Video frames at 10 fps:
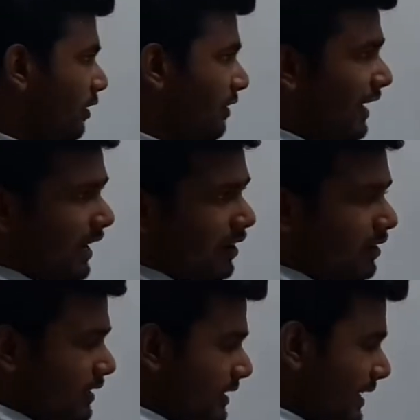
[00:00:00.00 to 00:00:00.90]
We
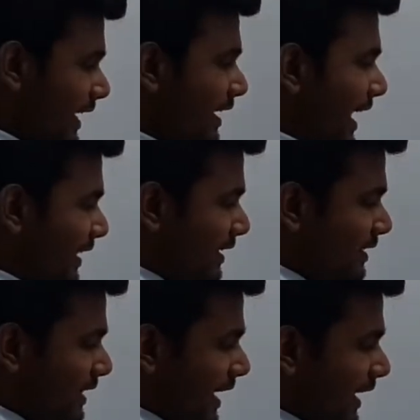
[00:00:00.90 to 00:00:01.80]
can say it like
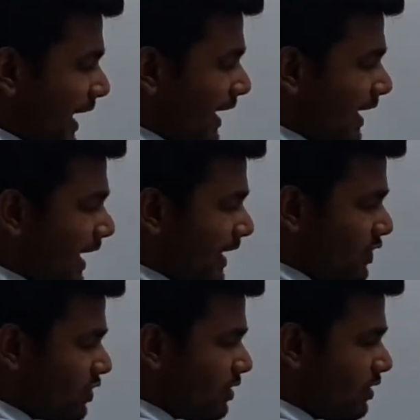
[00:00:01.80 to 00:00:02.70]
this, that
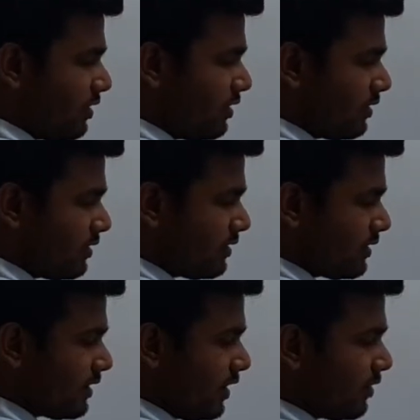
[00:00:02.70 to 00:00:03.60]

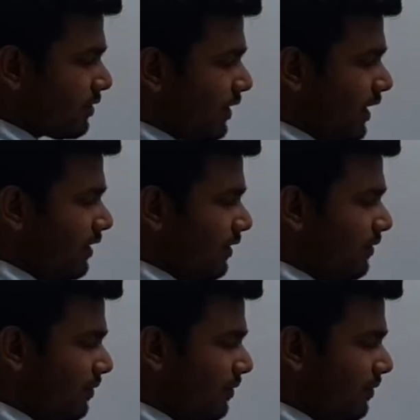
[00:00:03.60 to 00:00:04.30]
NaHCO3